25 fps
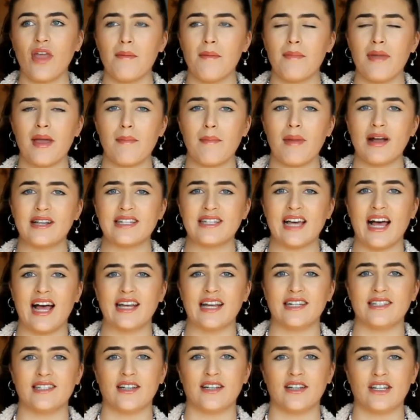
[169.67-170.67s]
Me and my
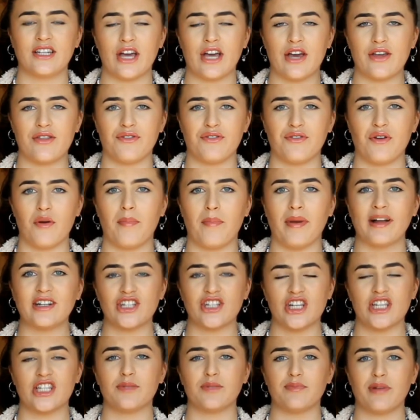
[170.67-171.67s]
dad go through a
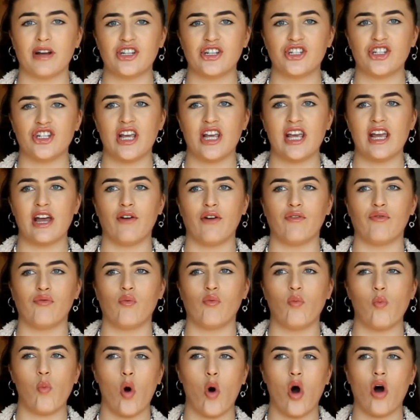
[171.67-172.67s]
budget spreadsheet of
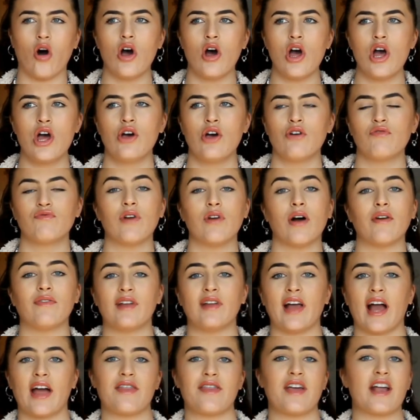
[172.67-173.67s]
what
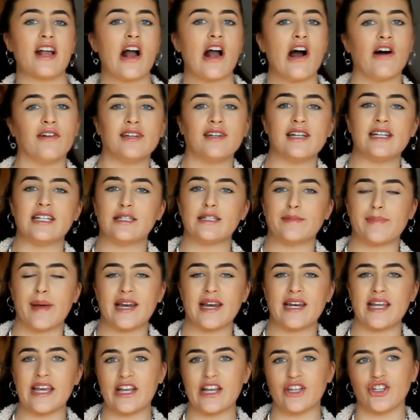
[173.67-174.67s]
roughly I think I'll need to
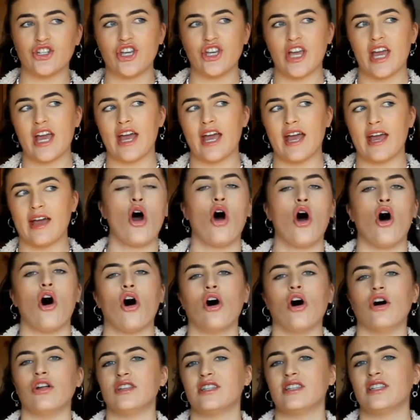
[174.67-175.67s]
spend each year
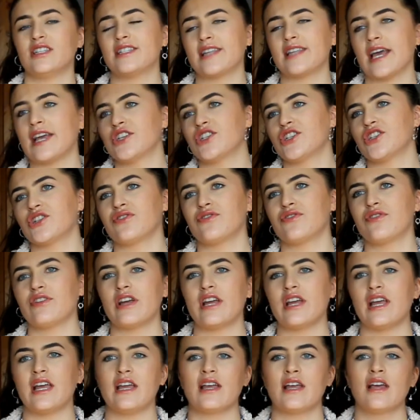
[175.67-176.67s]
on
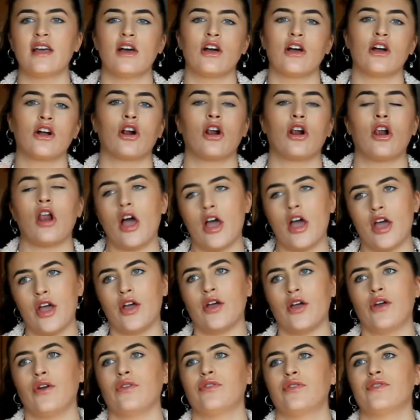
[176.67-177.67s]
stationery,
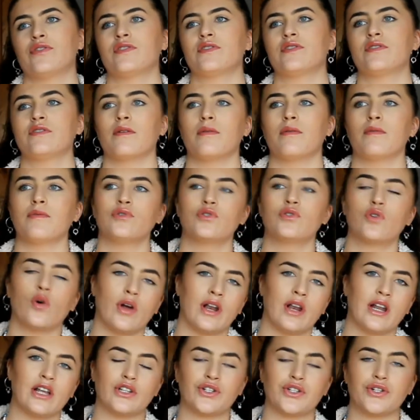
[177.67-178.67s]
clothes,
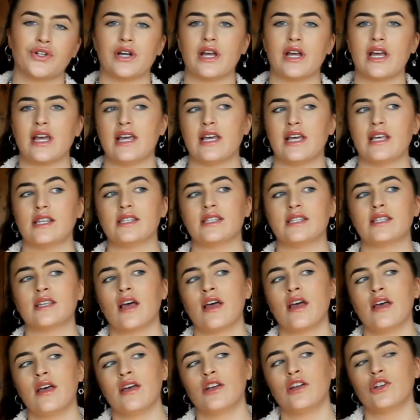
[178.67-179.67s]
toiletries,
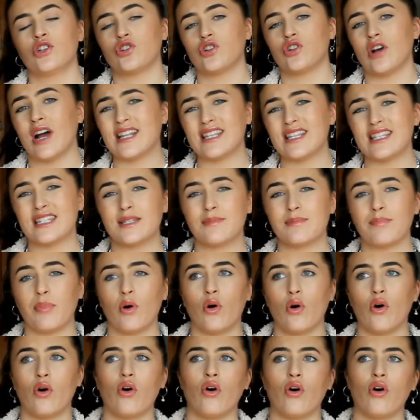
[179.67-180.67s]

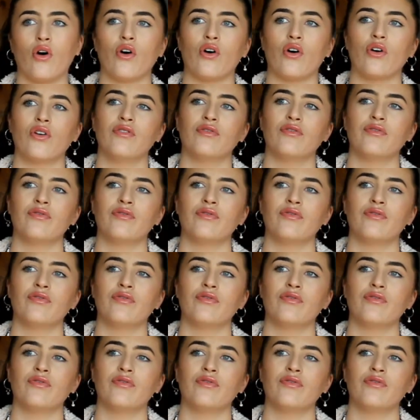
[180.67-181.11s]
transport,